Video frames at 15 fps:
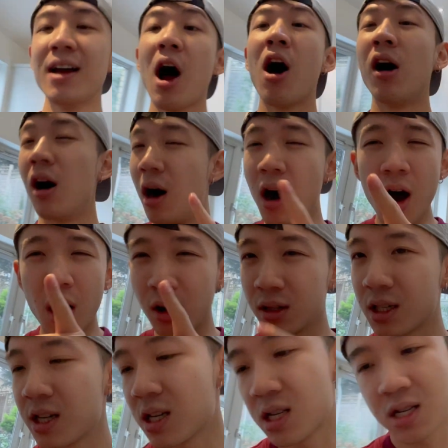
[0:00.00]
Hard.
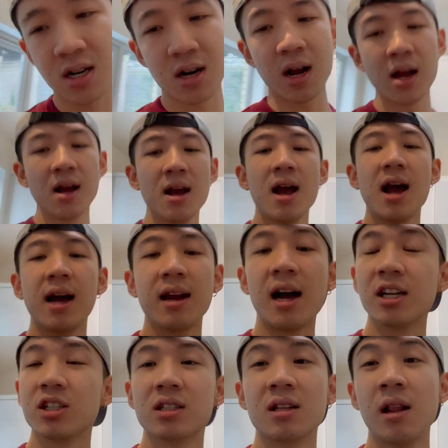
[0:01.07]
And I
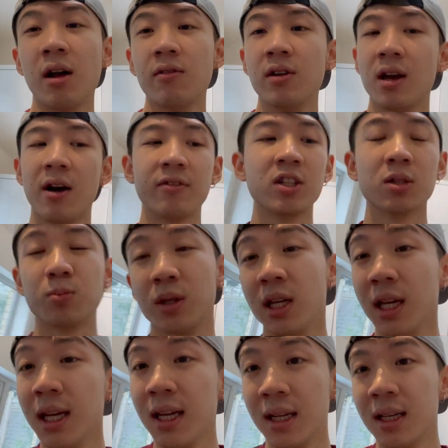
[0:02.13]
just love it. I've just been
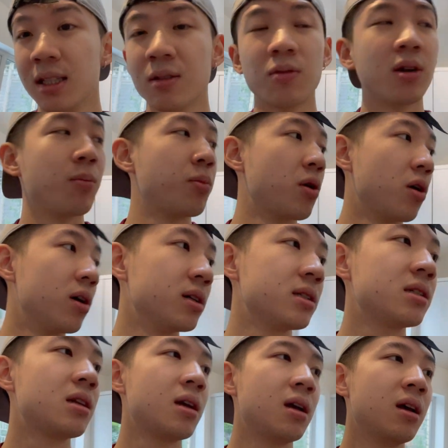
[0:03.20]
eating this for the
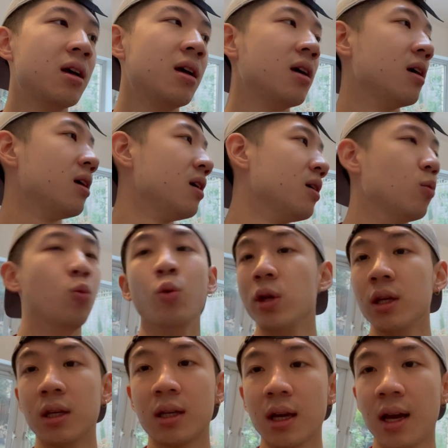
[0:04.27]
past
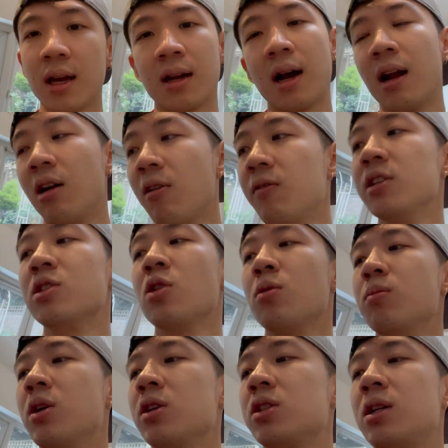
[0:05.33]
week and I love it so much.